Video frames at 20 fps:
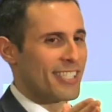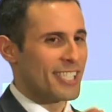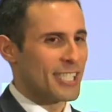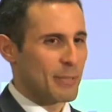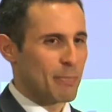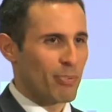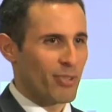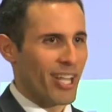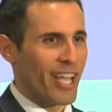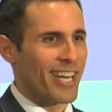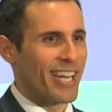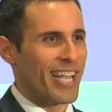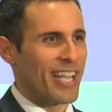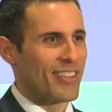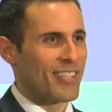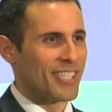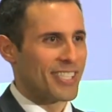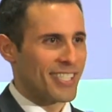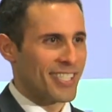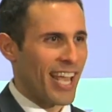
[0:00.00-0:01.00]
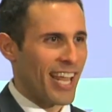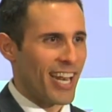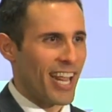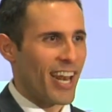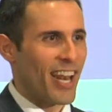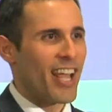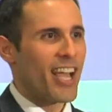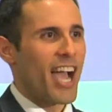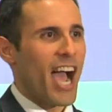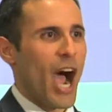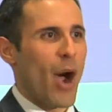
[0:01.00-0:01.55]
split in the Senate